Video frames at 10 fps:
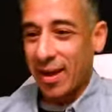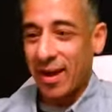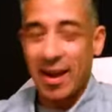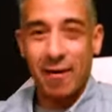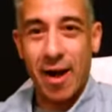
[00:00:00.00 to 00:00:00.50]

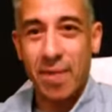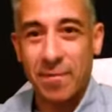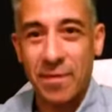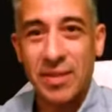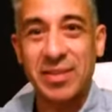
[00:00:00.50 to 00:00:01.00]
And here I
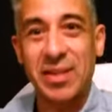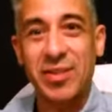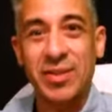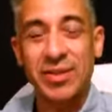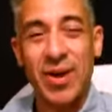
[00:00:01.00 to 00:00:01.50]
am,
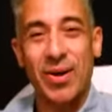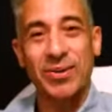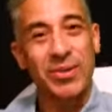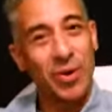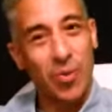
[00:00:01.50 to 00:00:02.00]
56 years
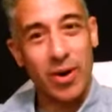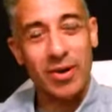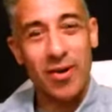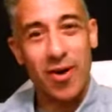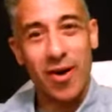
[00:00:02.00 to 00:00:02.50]
old, still
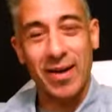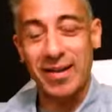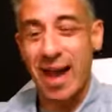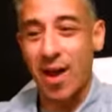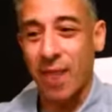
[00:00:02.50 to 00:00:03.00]
working
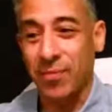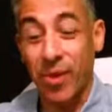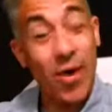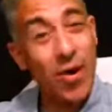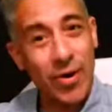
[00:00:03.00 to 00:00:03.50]
hard. Now
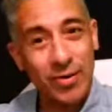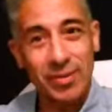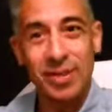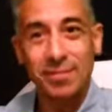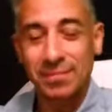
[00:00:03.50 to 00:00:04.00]
I've learned